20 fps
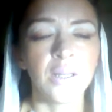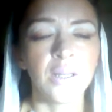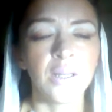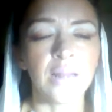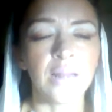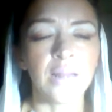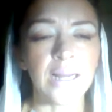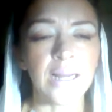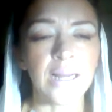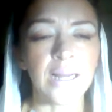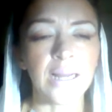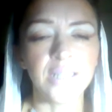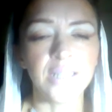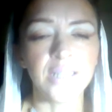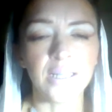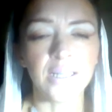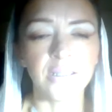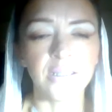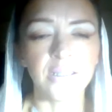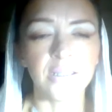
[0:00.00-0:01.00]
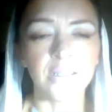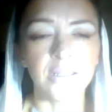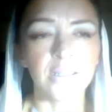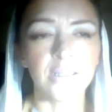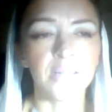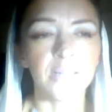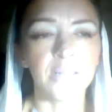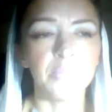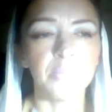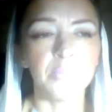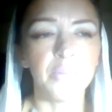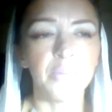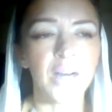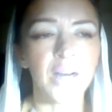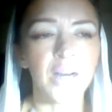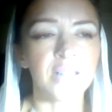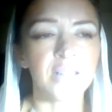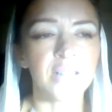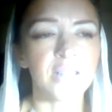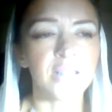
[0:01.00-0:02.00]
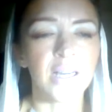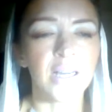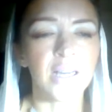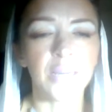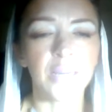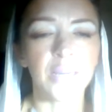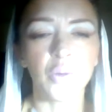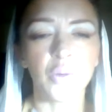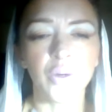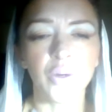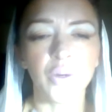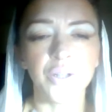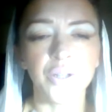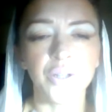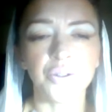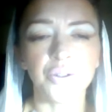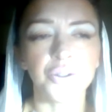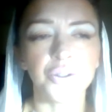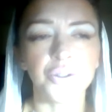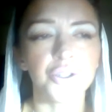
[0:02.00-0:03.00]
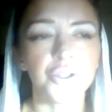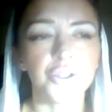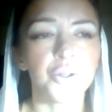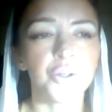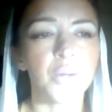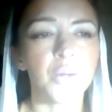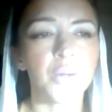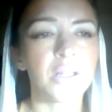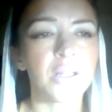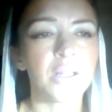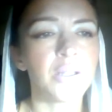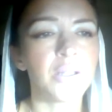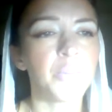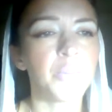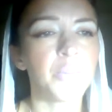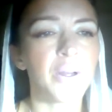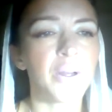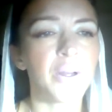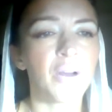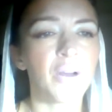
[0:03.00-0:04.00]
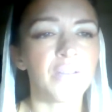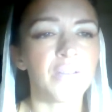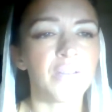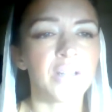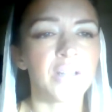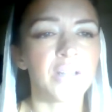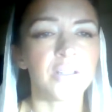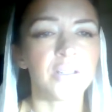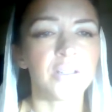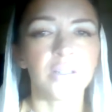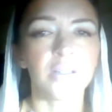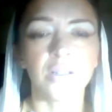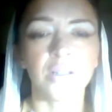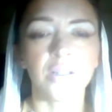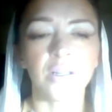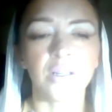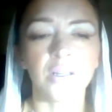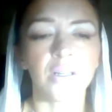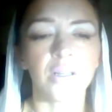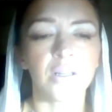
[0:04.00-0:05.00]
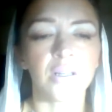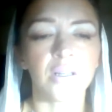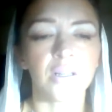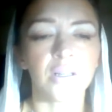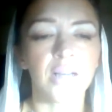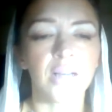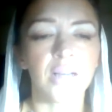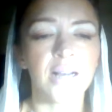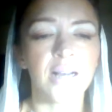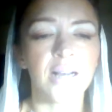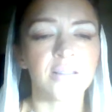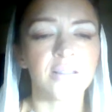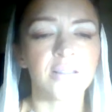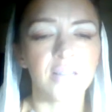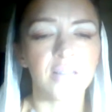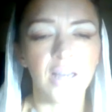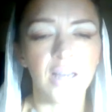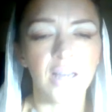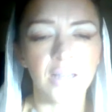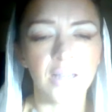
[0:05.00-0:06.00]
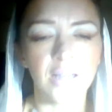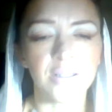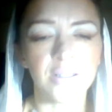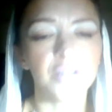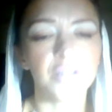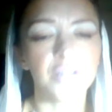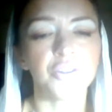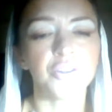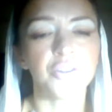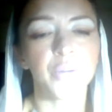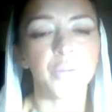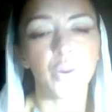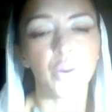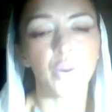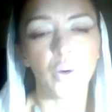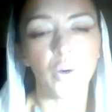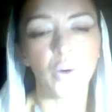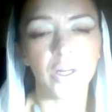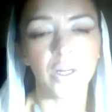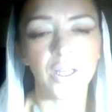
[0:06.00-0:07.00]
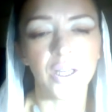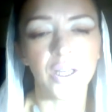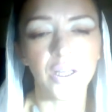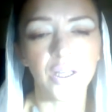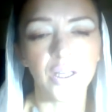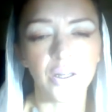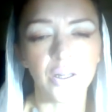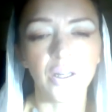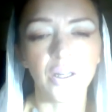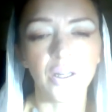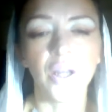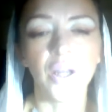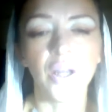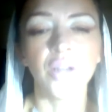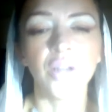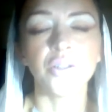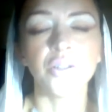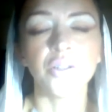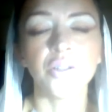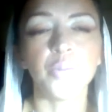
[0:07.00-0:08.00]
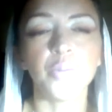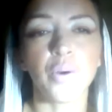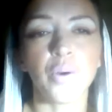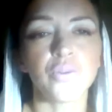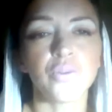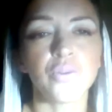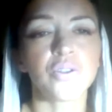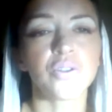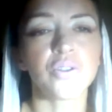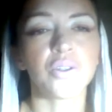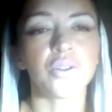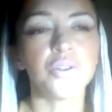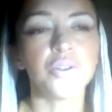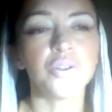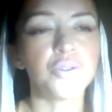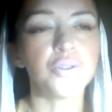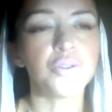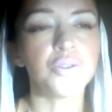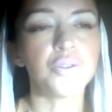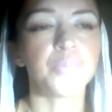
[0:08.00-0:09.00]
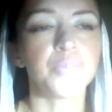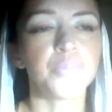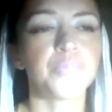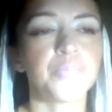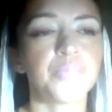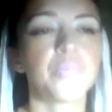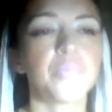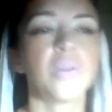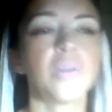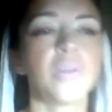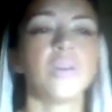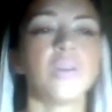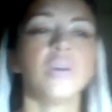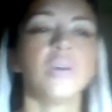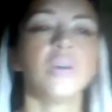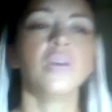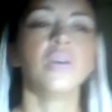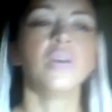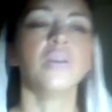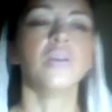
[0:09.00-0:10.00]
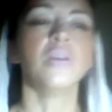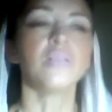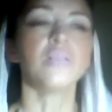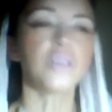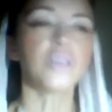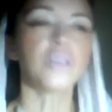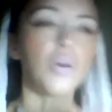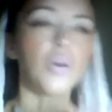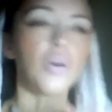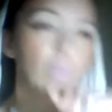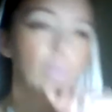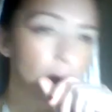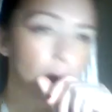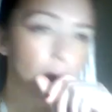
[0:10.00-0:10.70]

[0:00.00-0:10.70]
I did, but I am going to show you a little bit of it as I continue to record here to post on YouTube. So